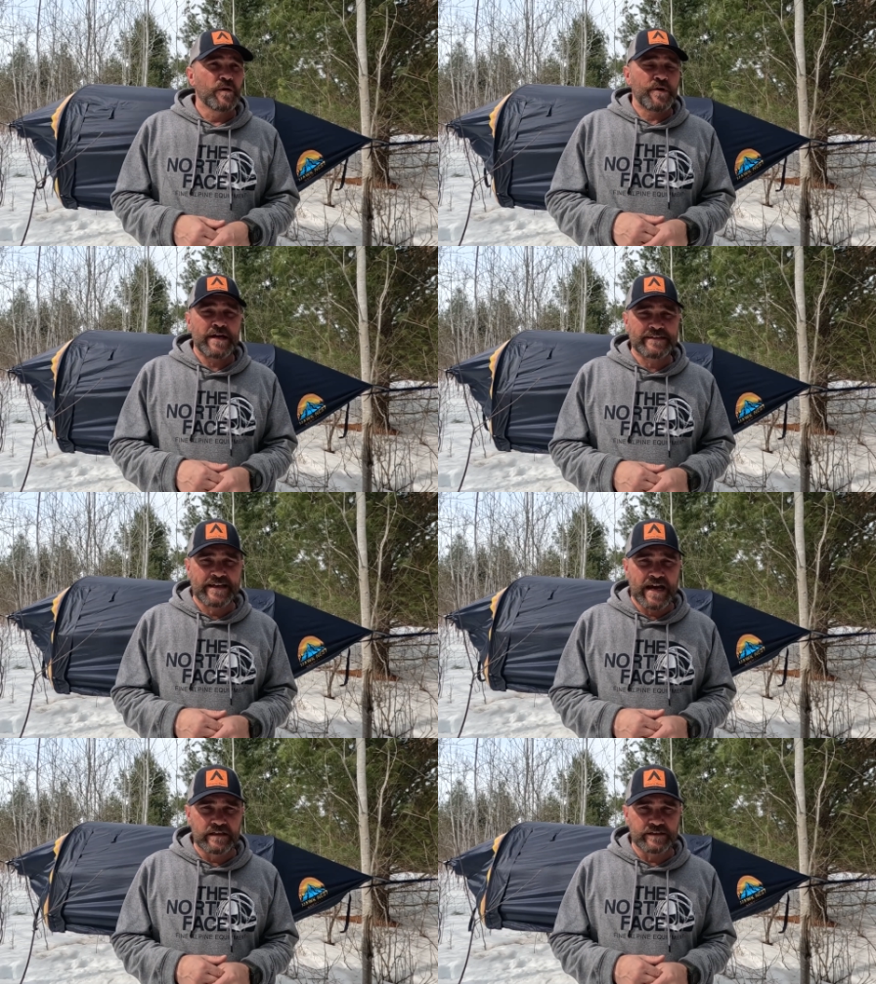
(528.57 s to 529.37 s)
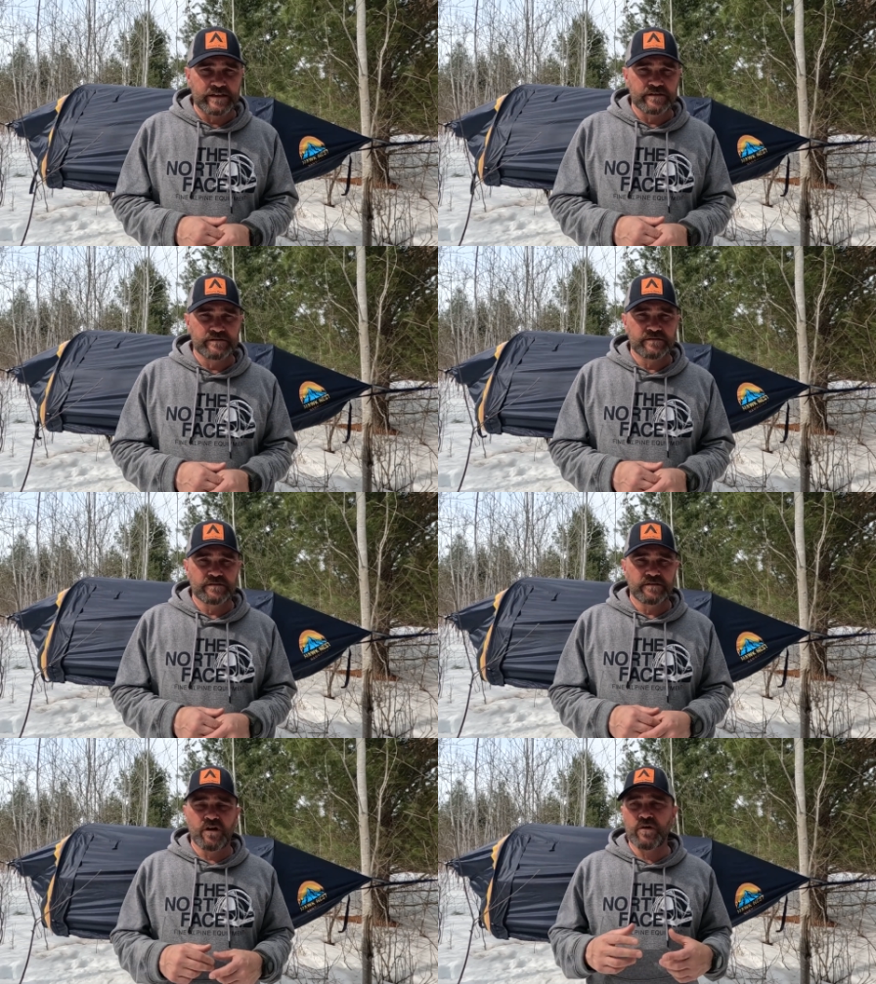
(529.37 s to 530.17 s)
Practicality.
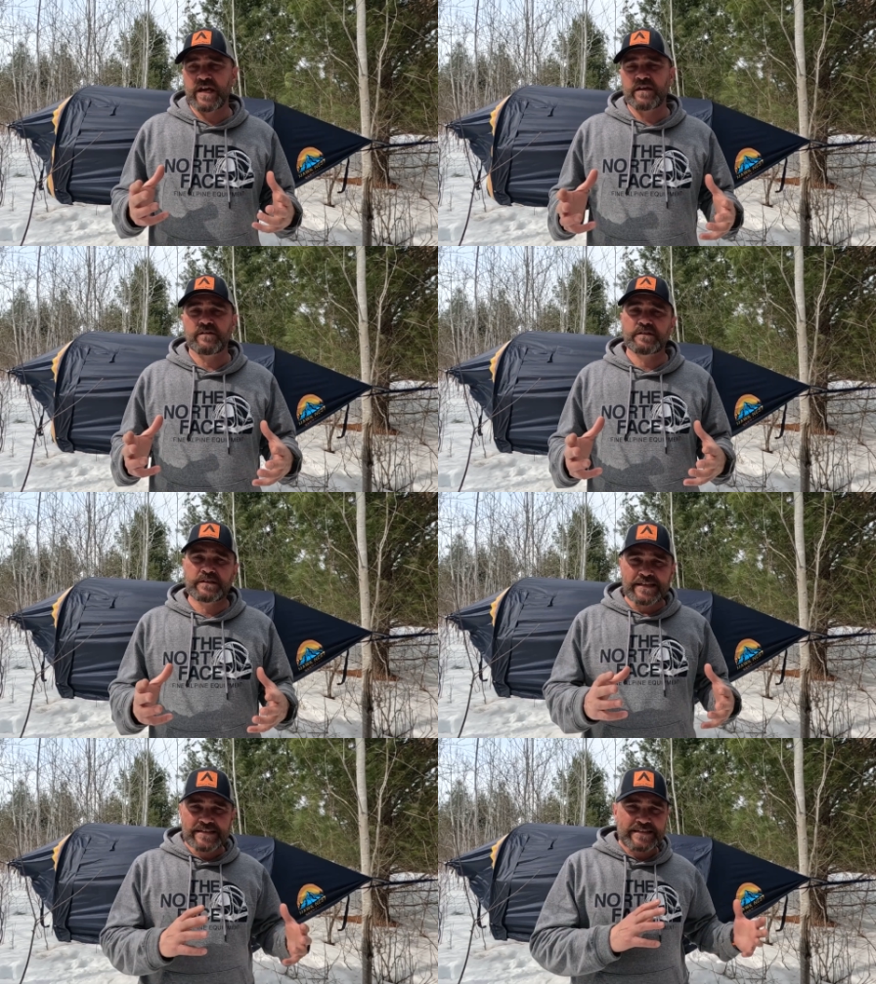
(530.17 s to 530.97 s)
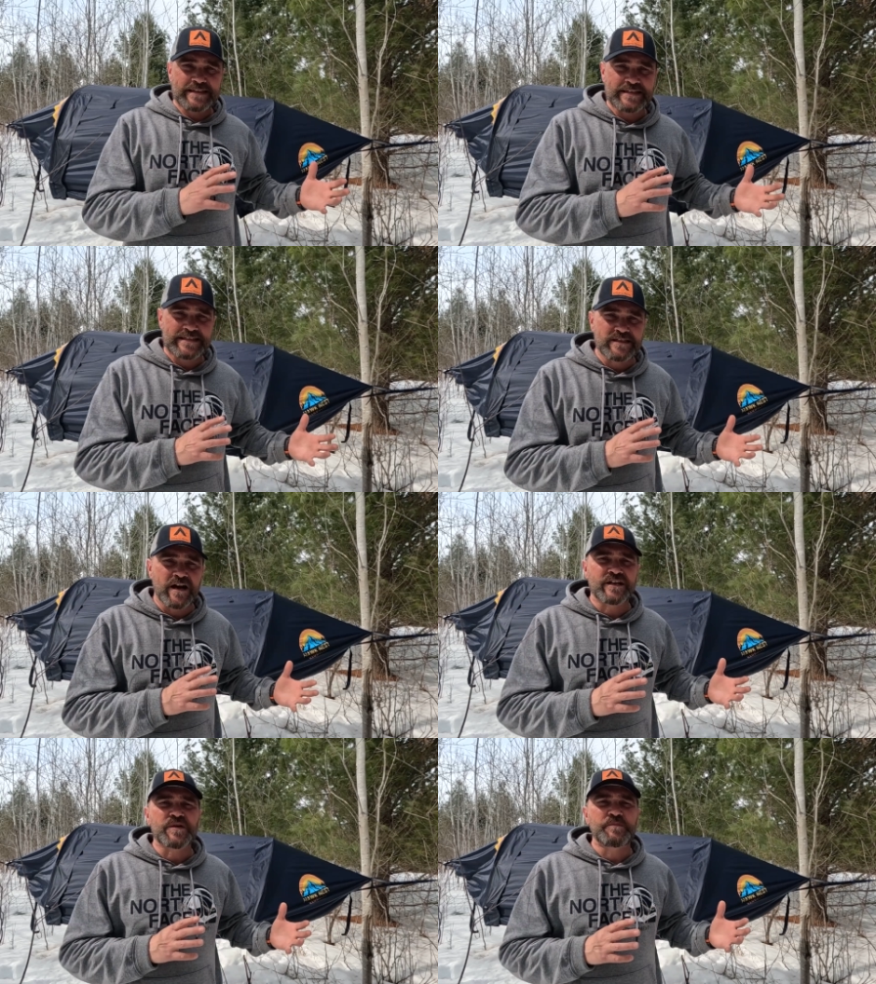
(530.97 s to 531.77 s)
Okay, this is
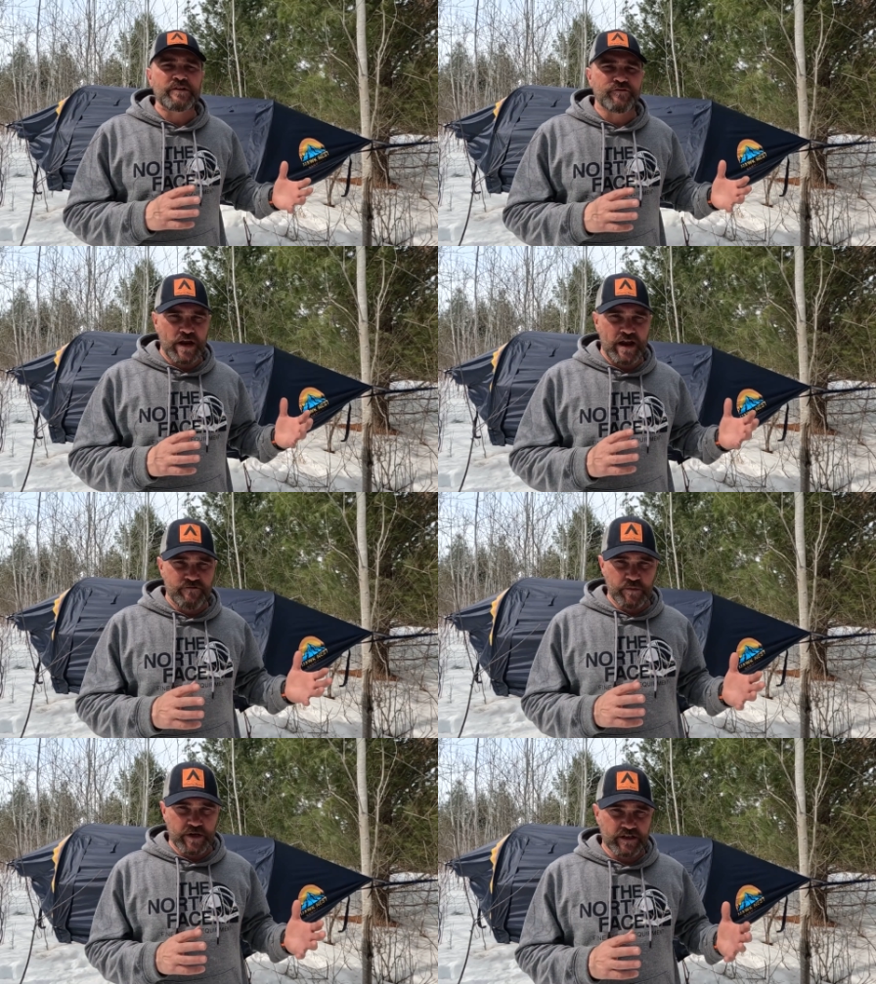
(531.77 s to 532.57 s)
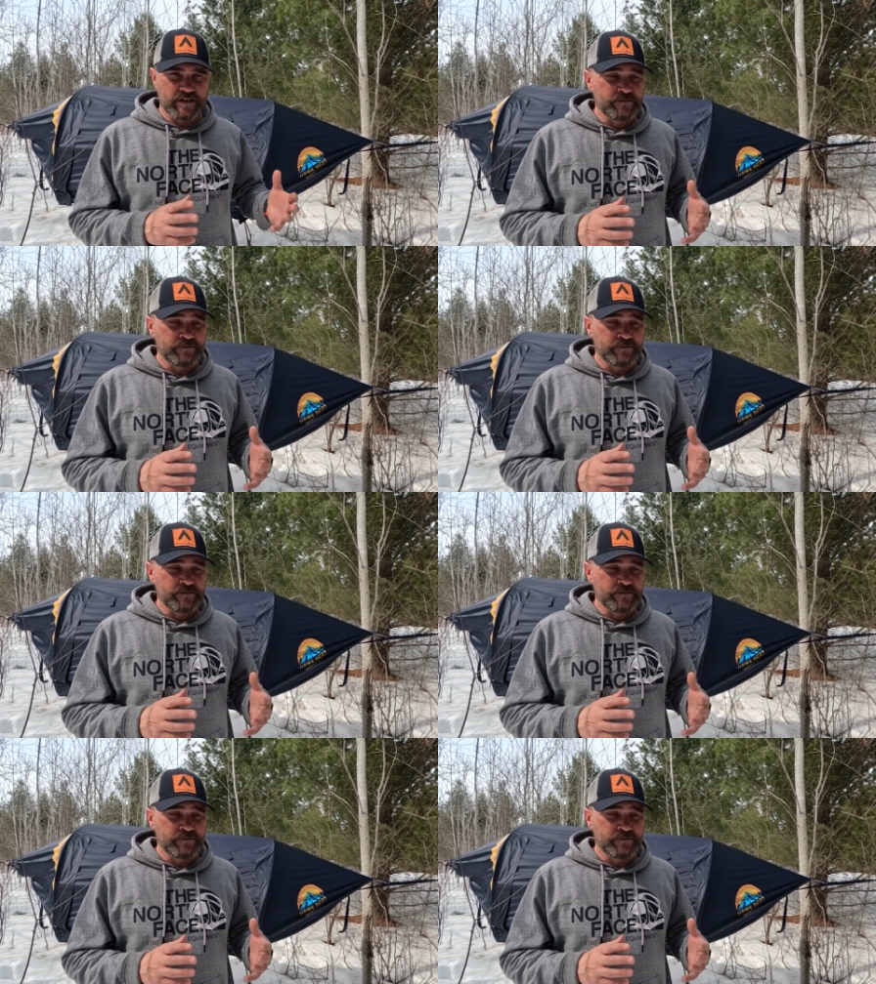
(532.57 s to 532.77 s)
not going to be for everybody.